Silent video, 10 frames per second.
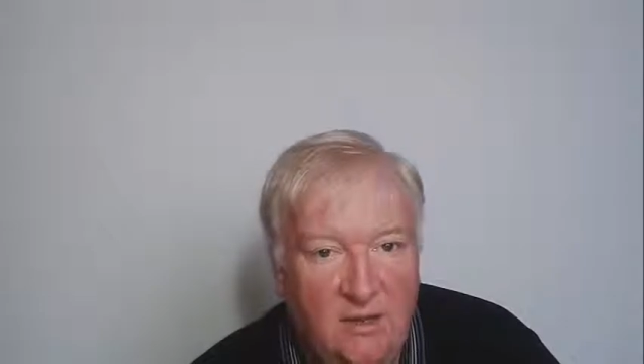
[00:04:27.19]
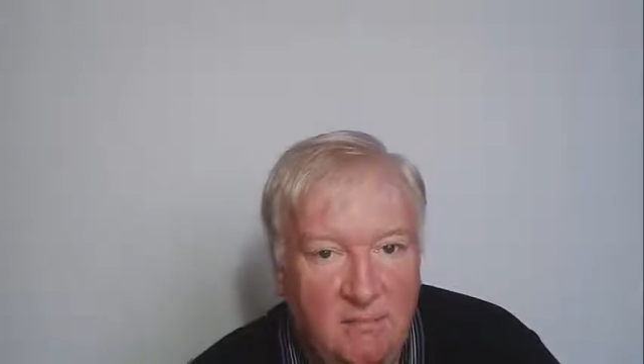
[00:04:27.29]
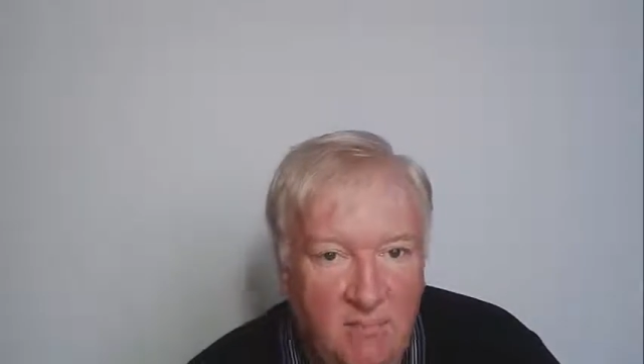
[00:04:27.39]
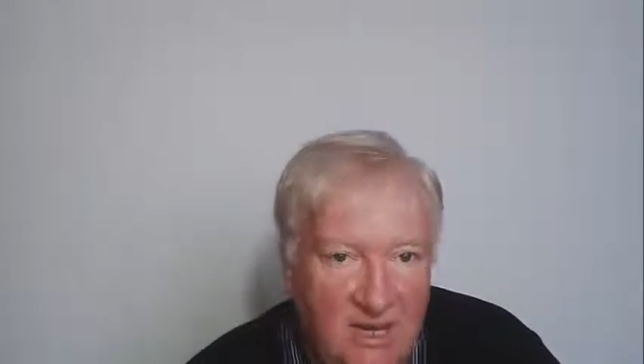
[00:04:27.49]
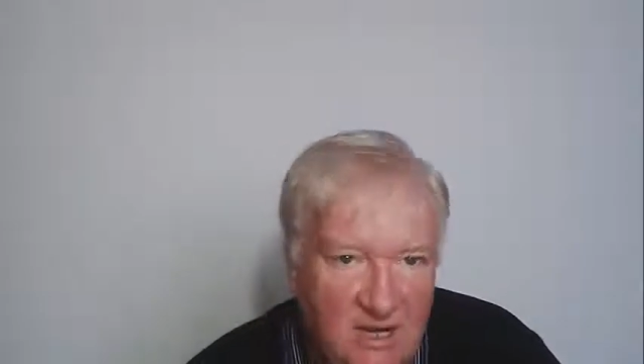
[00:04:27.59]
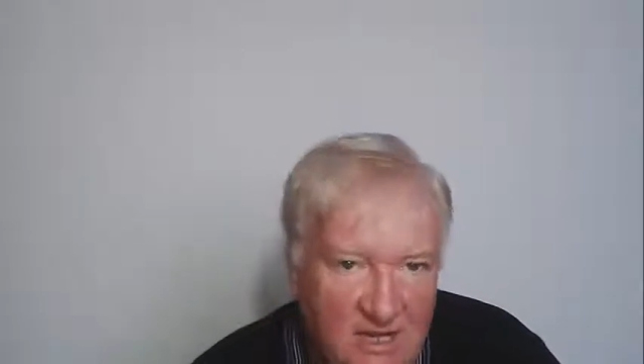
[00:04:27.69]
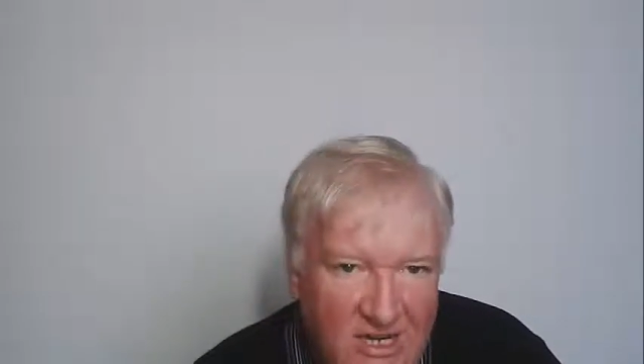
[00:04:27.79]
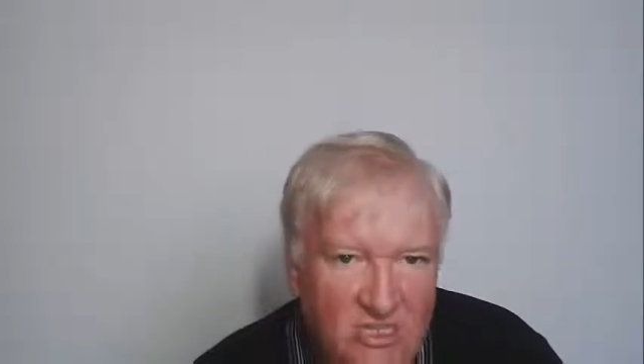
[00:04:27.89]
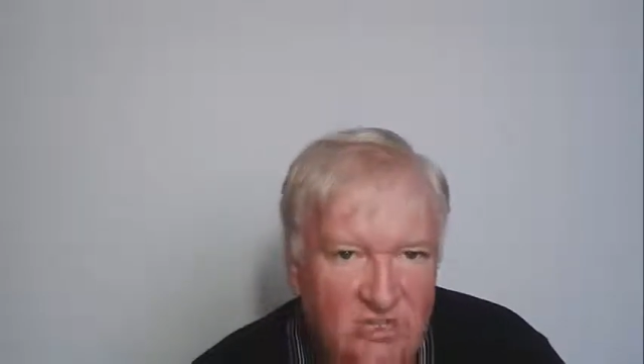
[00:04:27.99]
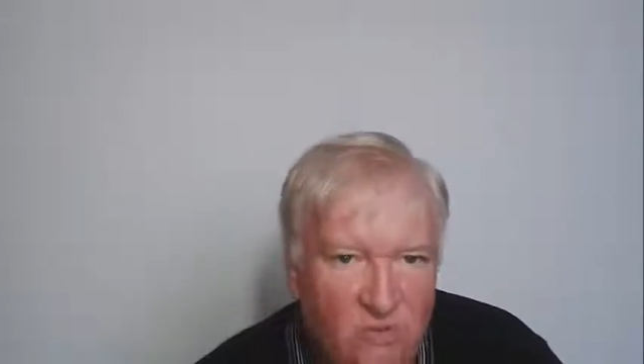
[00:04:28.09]
make a
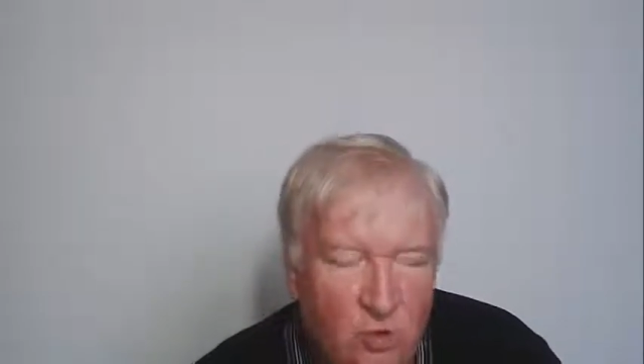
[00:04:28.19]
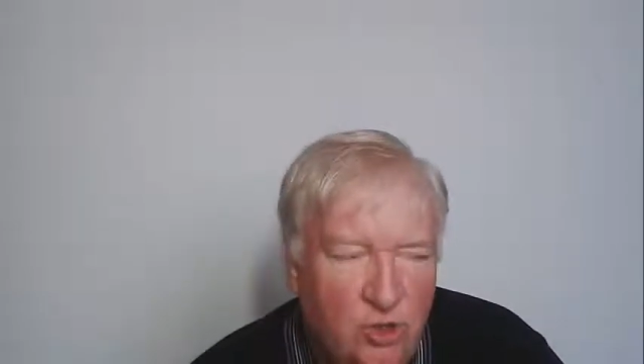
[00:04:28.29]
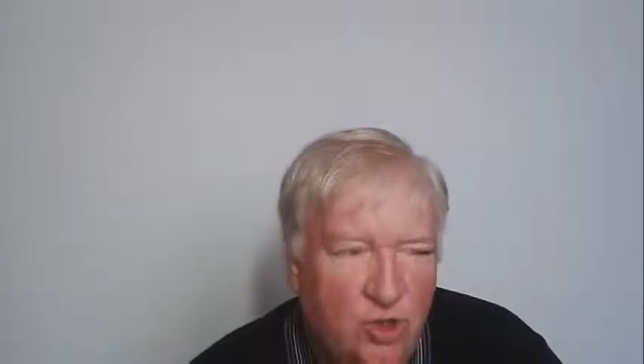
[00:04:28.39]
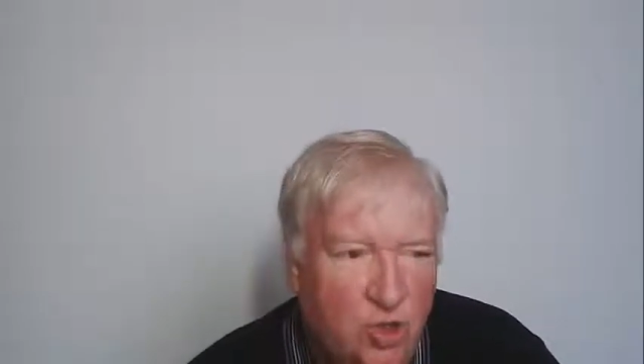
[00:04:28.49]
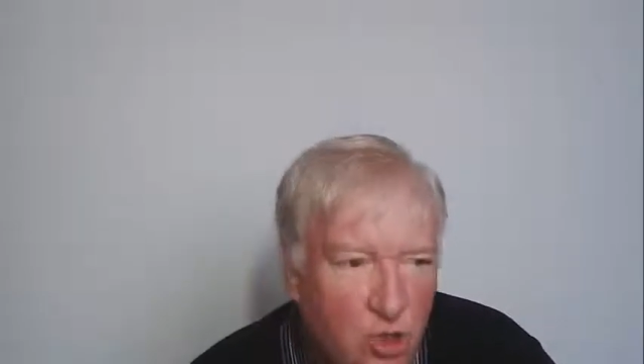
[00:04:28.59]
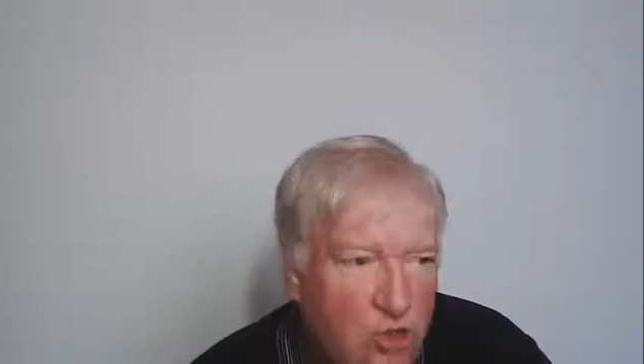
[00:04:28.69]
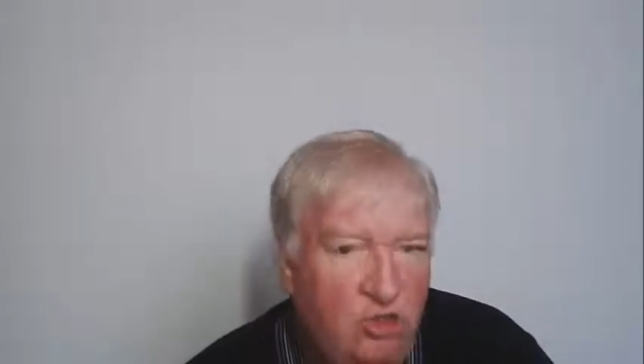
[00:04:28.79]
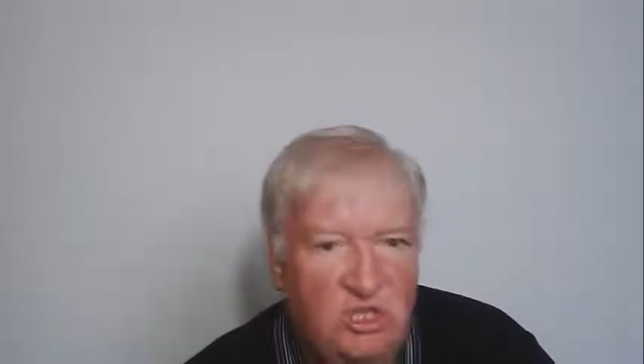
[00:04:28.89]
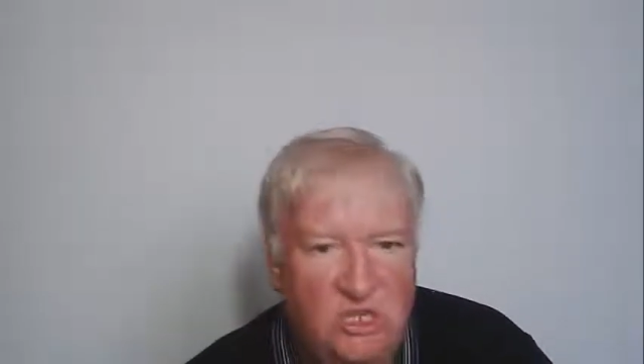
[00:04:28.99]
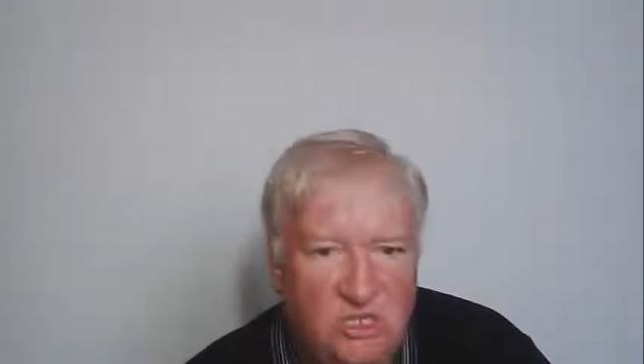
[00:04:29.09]
list of all the good
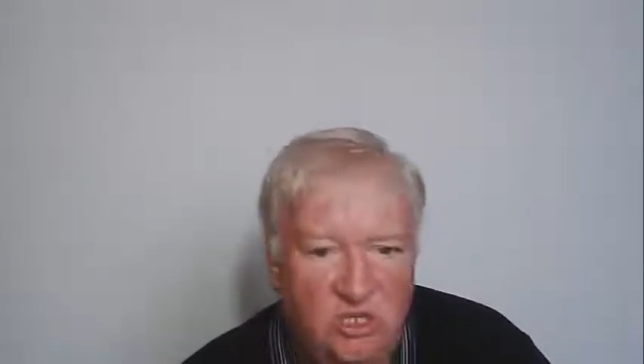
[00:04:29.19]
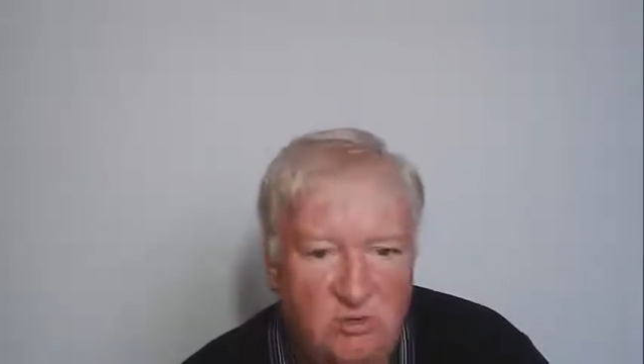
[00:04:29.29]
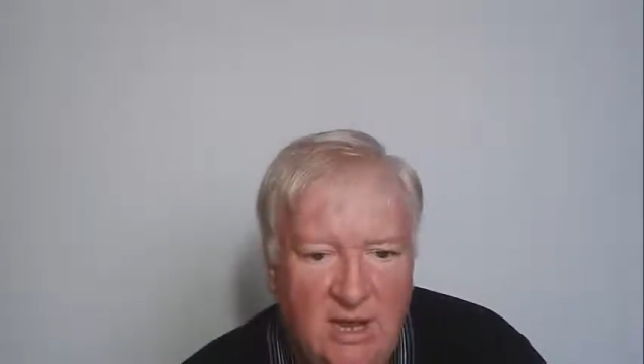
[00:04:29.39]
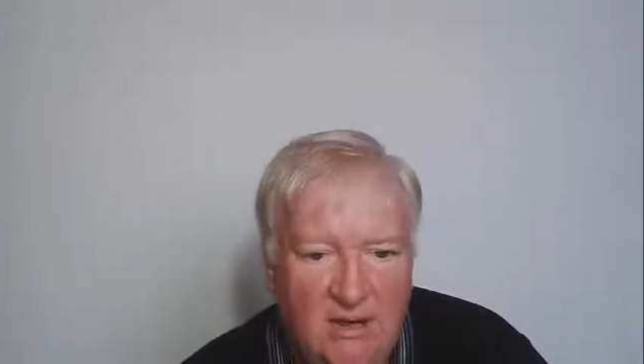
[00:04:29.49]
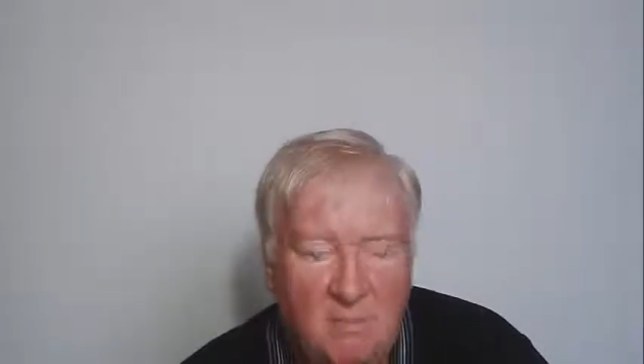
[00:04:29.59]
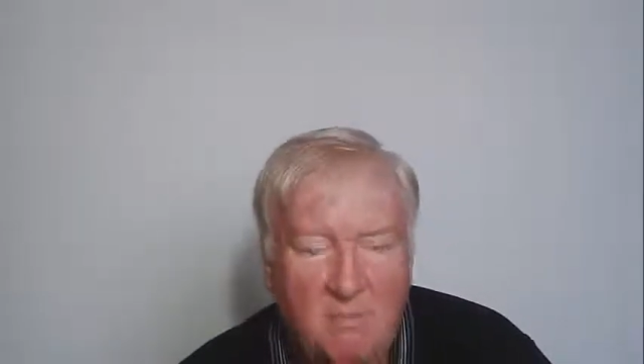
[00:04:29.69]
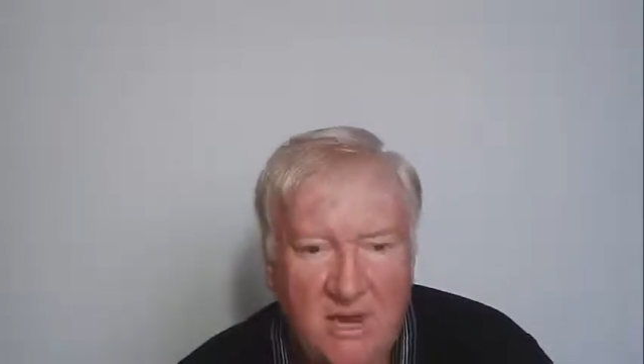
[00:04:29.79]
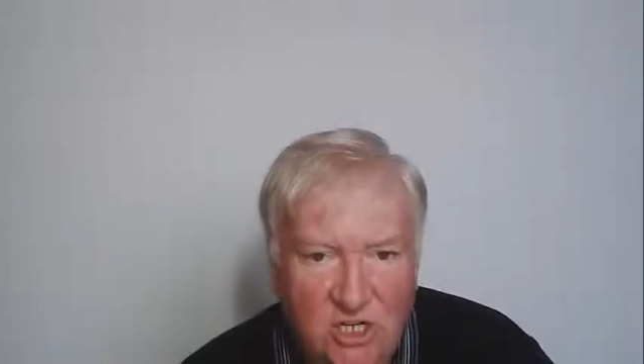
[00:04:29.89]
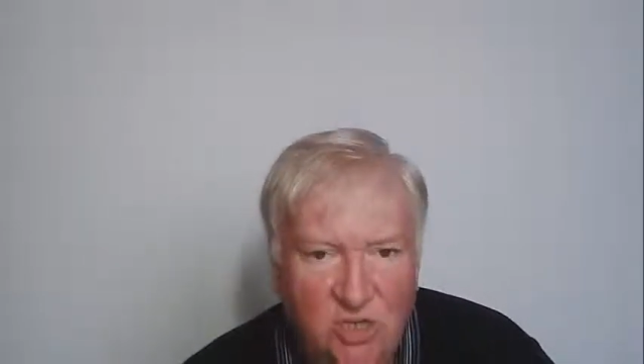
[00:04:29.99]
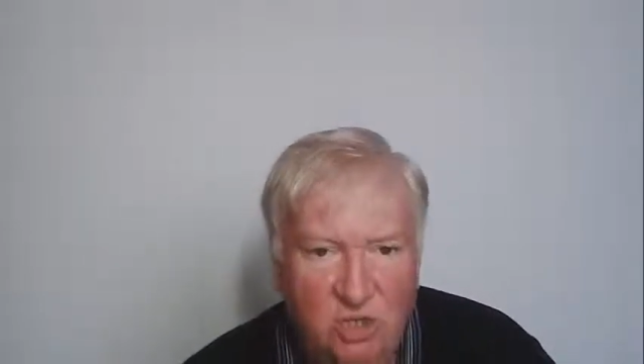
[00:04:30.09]
things that you had and
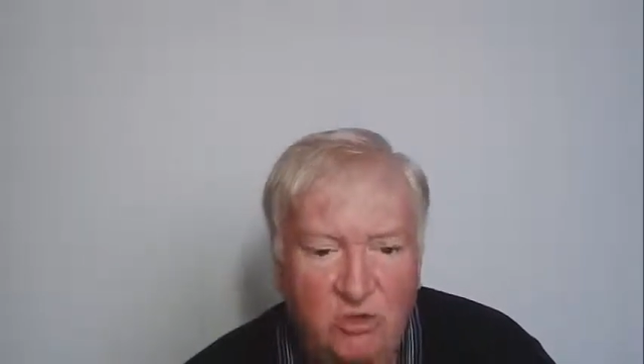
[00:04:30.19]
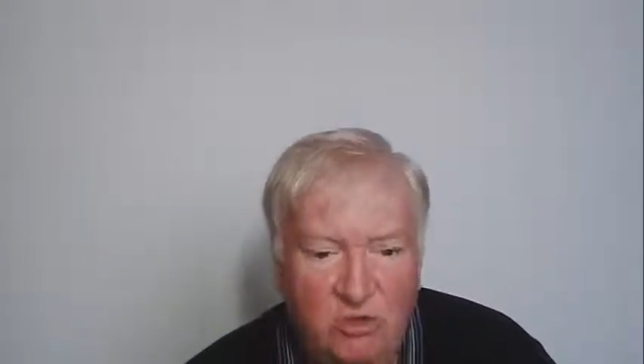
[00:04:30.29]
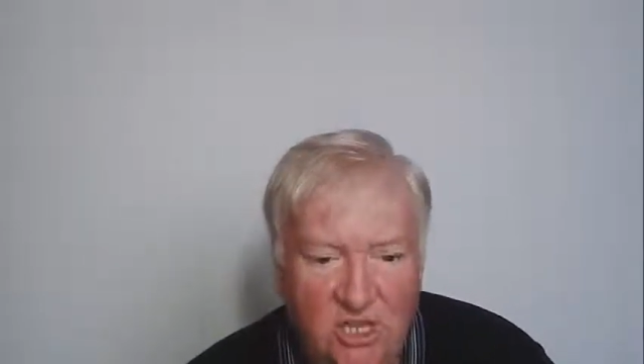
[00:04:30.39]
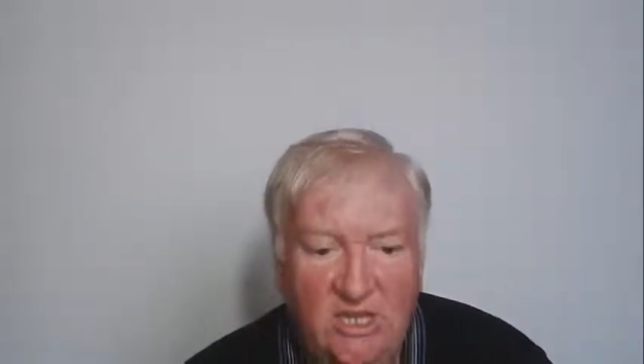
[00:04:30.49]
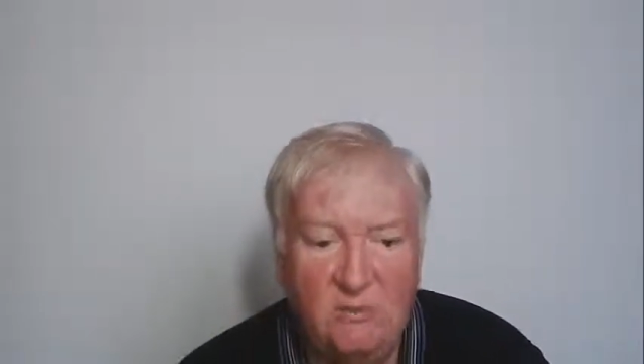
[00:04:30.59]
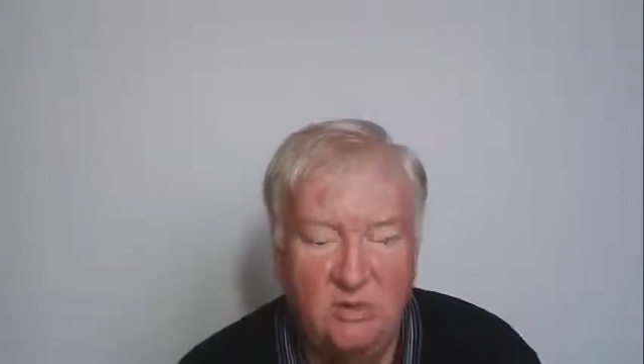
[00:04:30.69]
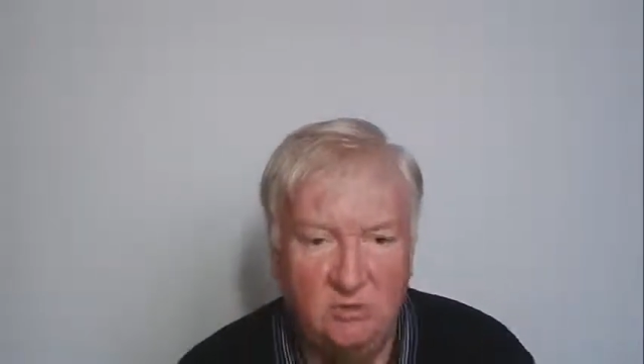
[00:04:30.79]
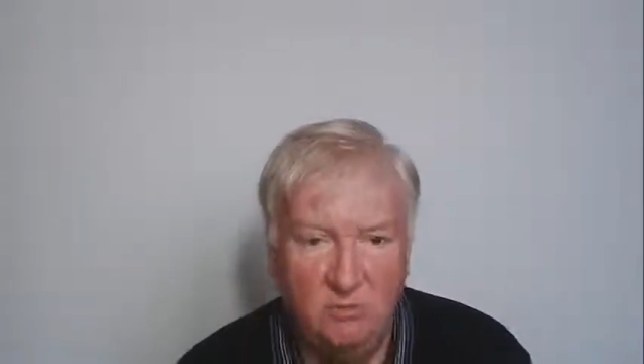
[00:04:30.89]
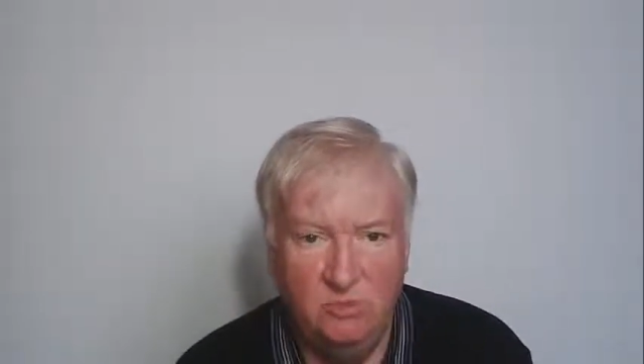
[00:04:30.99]
make sure you think about them.